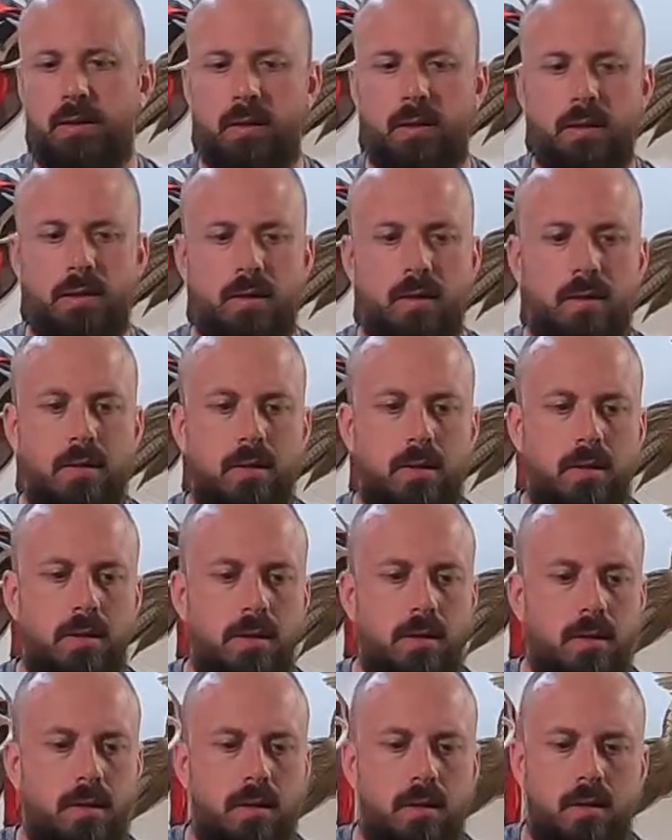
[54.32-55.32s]

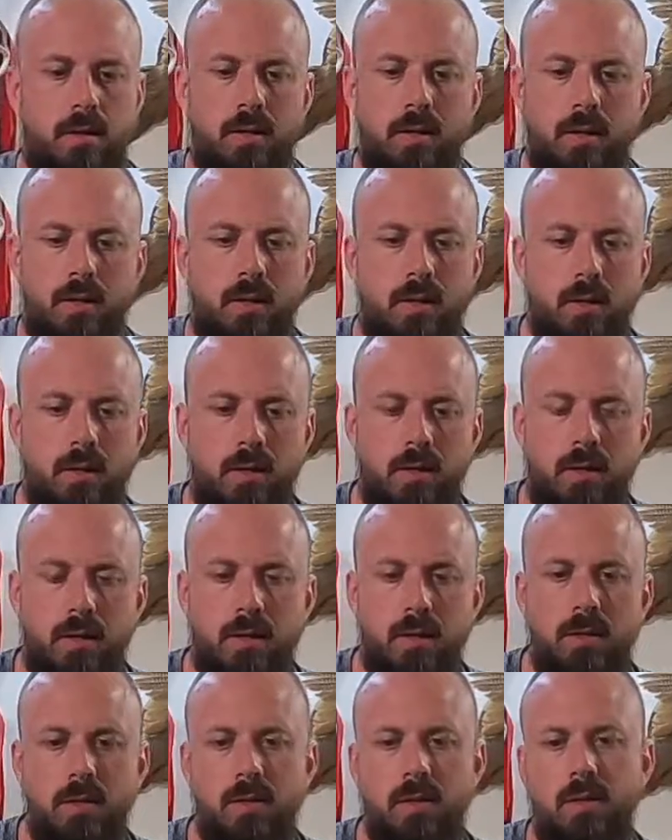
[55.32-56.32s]

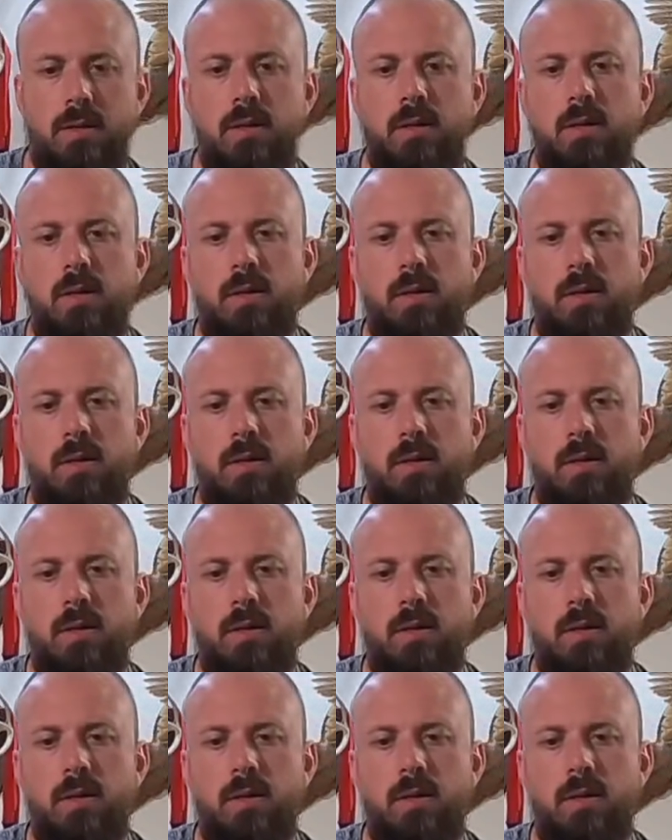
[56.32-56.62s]
(silence)